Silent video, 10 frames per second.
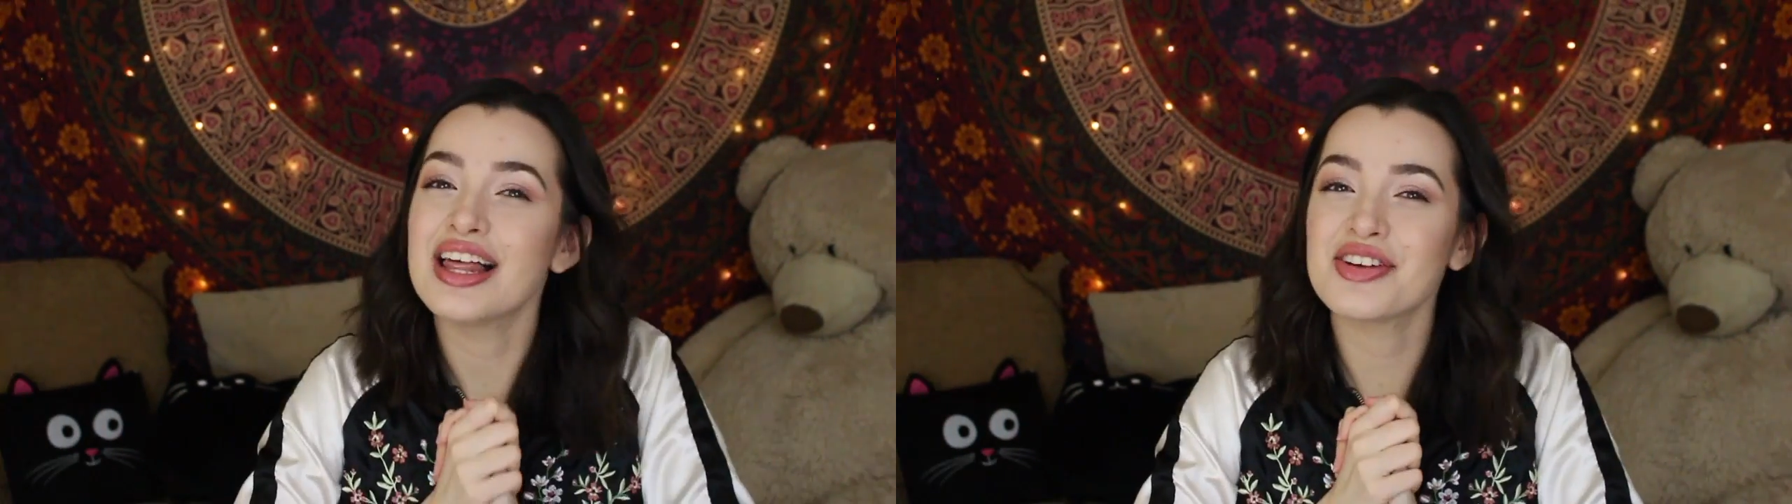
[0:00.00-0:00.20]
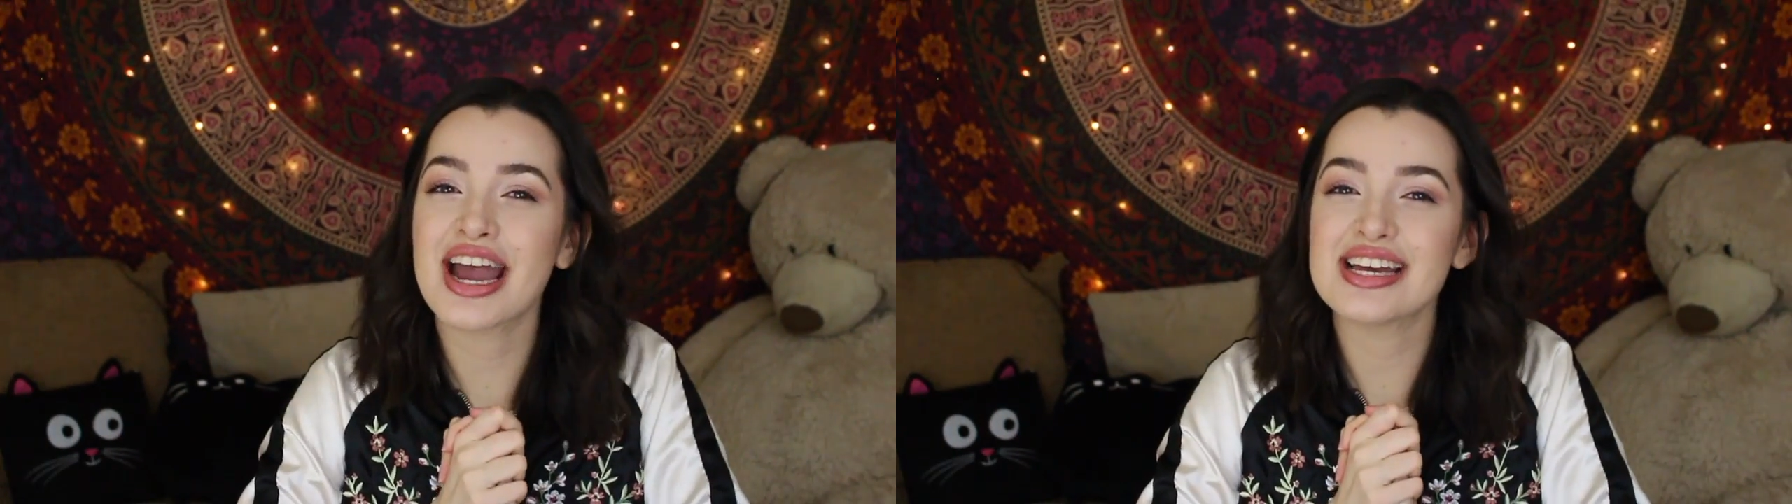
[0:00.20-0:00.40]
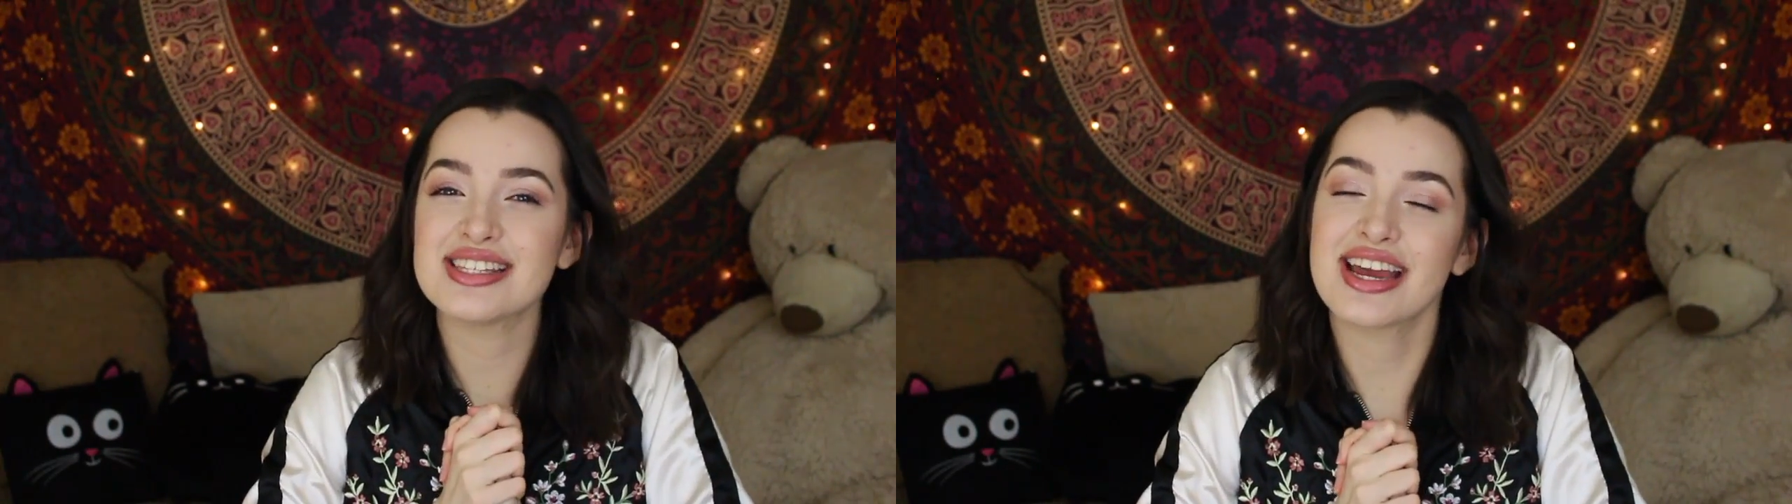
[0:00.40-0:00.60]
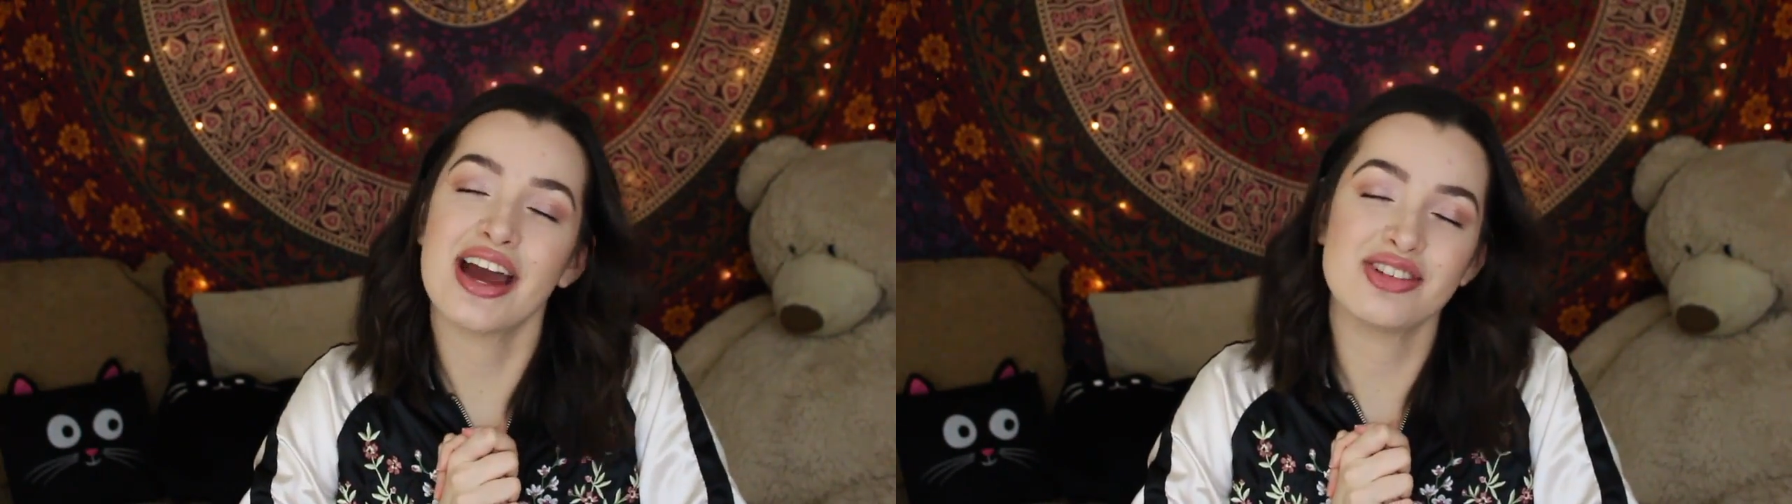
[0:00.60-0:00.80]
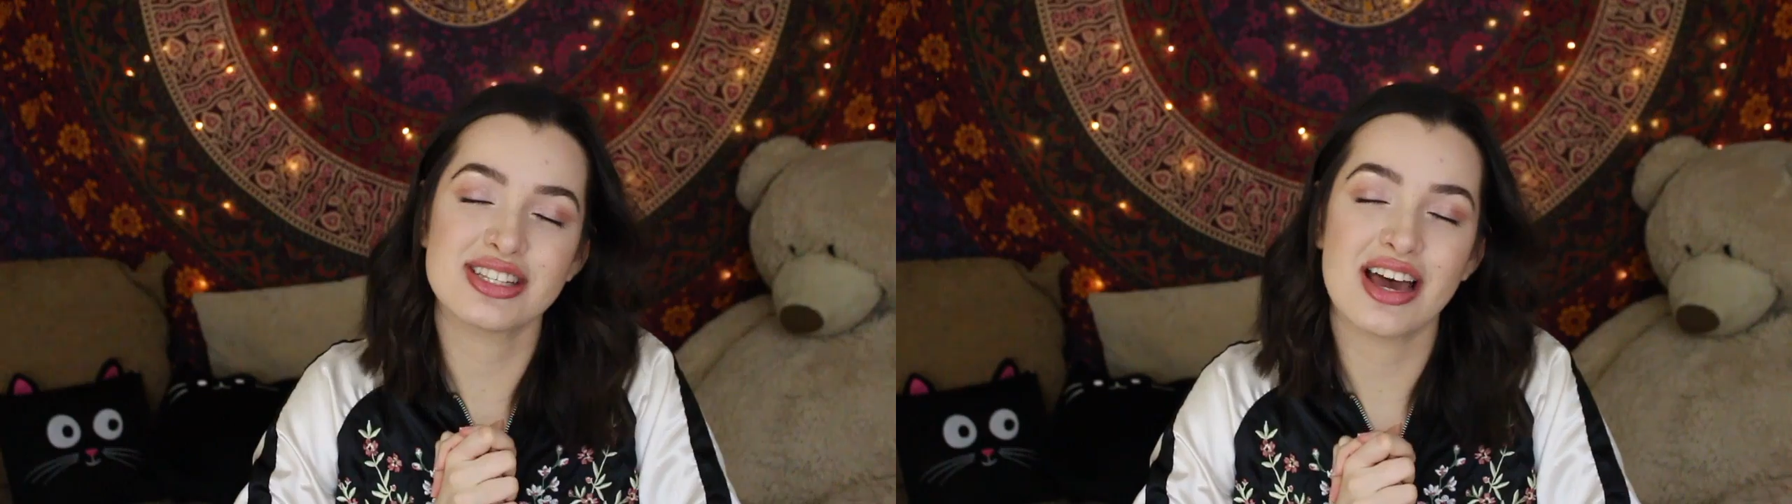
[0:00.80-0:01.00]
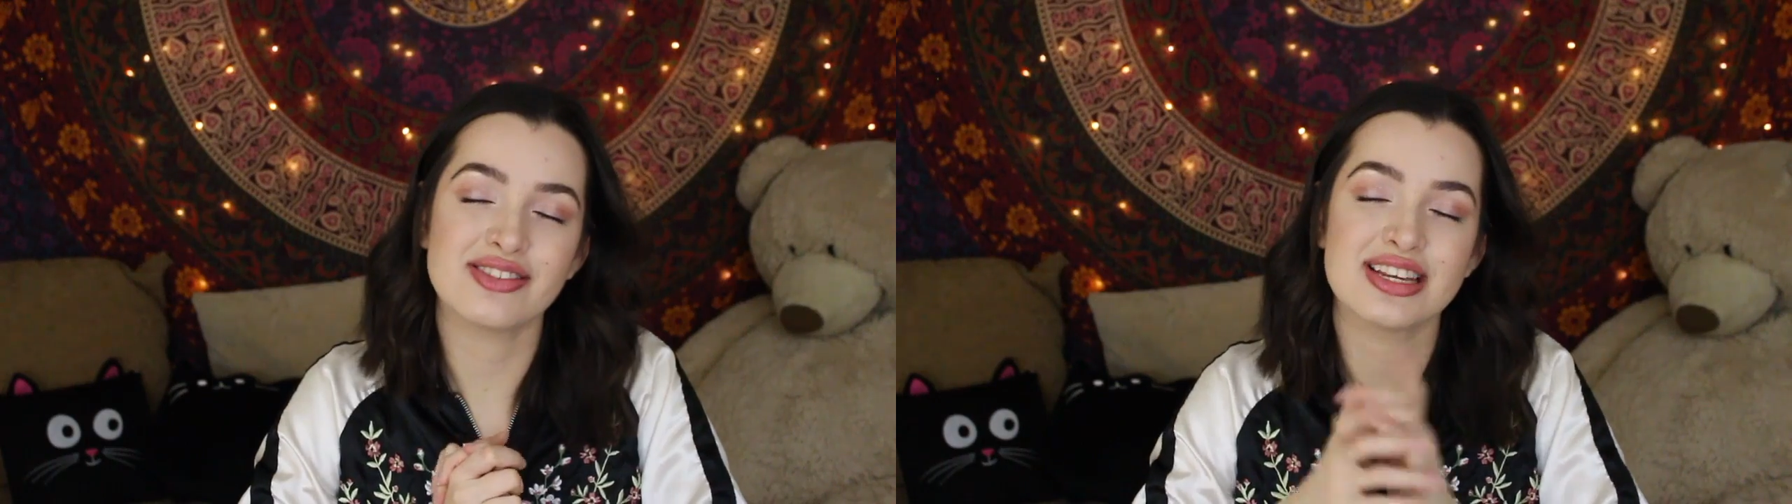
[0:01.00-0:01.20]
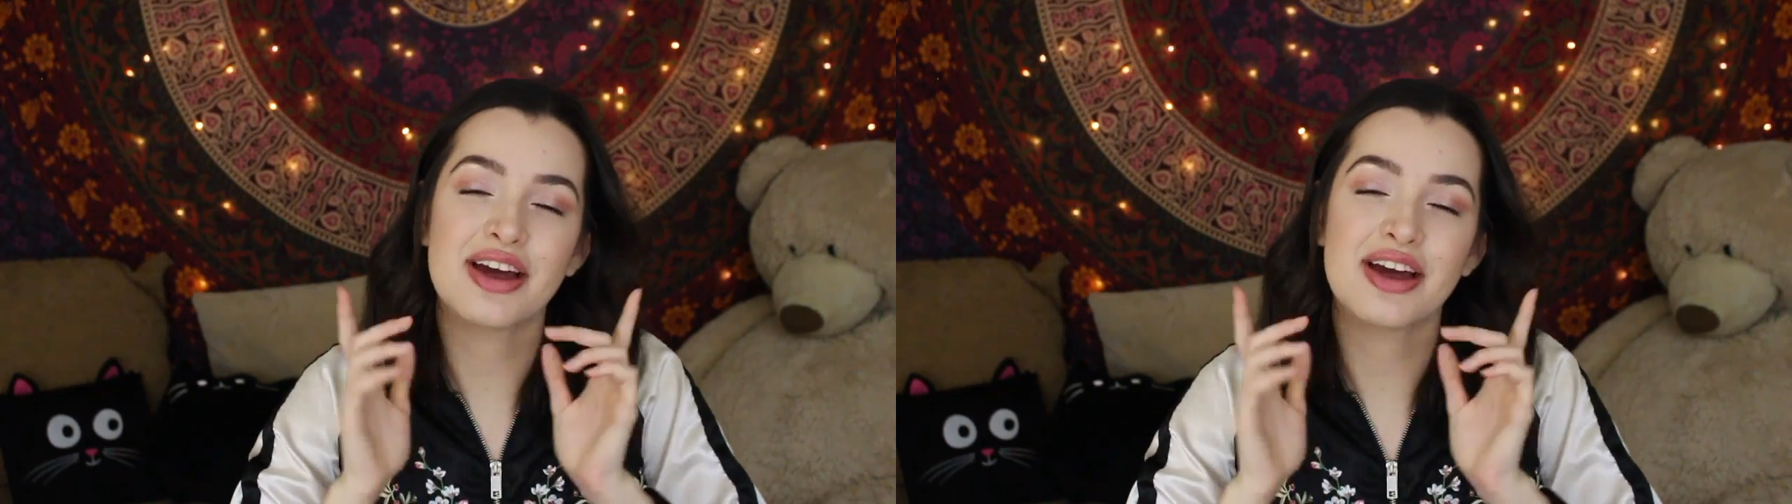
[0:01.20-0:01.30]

I love you guys, take care of yourselves,